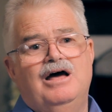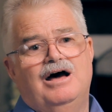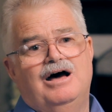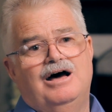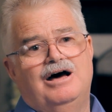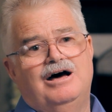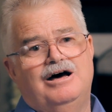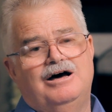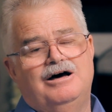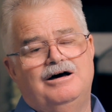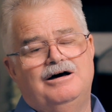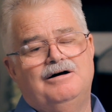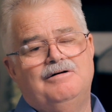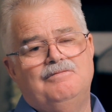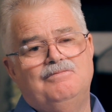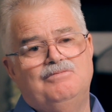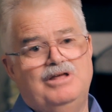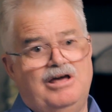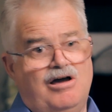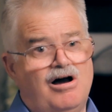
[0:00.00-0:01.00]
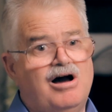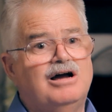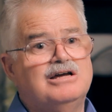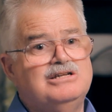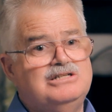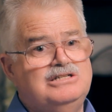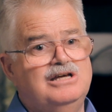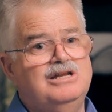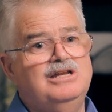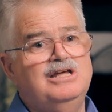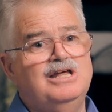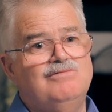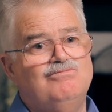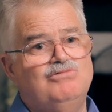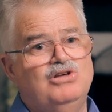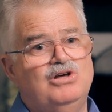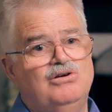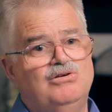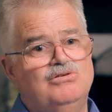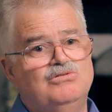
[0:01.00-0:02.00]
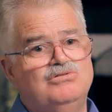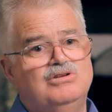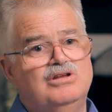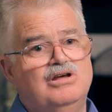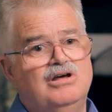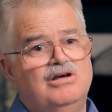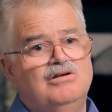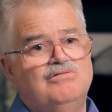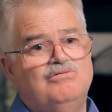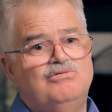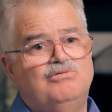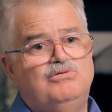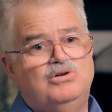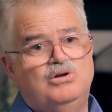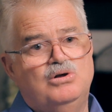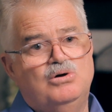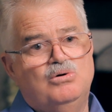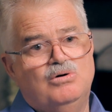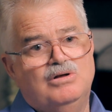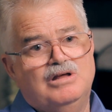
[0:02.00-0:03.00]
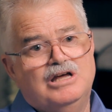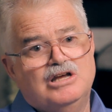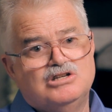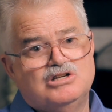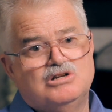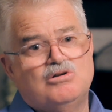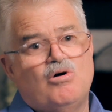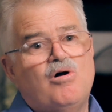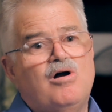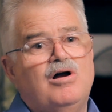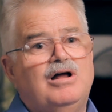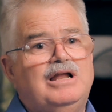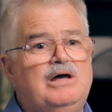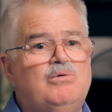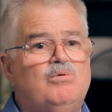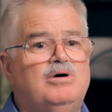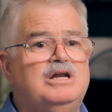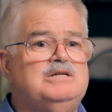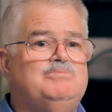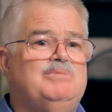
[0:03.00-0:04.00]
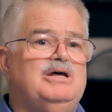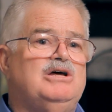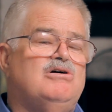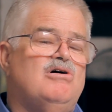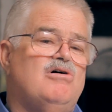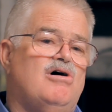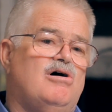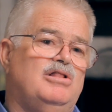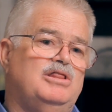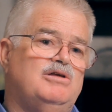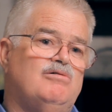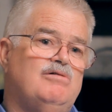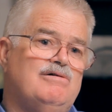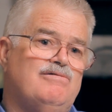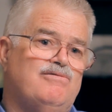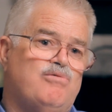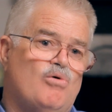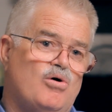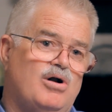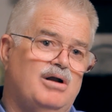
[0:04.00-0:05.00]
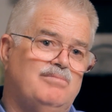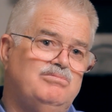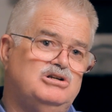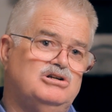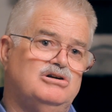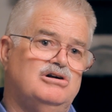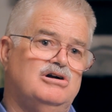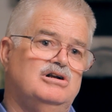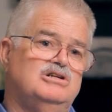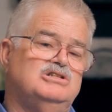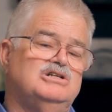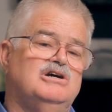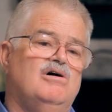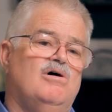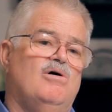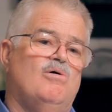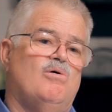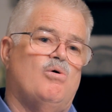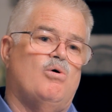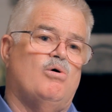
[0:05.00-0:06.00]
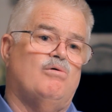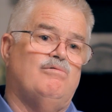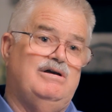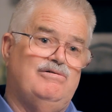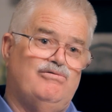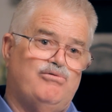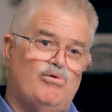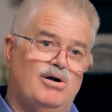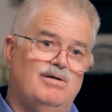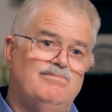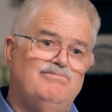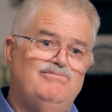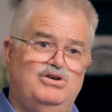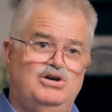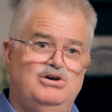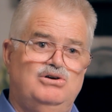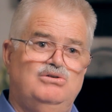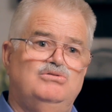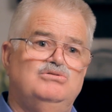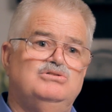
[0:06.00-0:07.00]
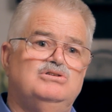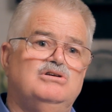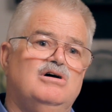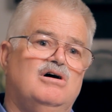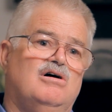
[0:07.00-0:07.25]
the Augustinian views to historically what has been called the Reformed Church or Reformed views